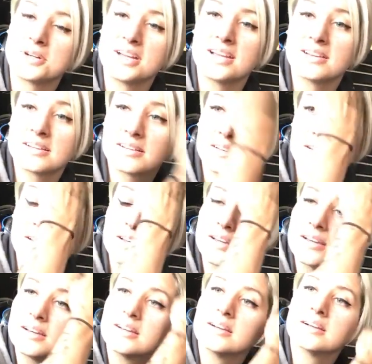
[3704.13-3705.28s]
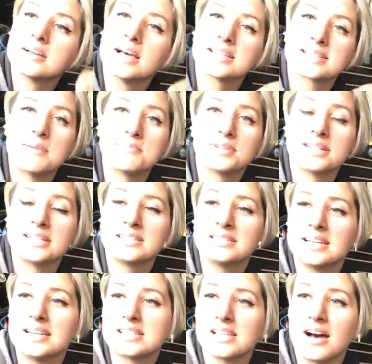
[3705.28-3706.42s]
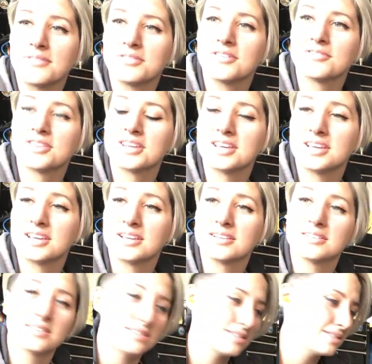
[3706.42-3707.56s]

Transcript: spring assembly is off of the,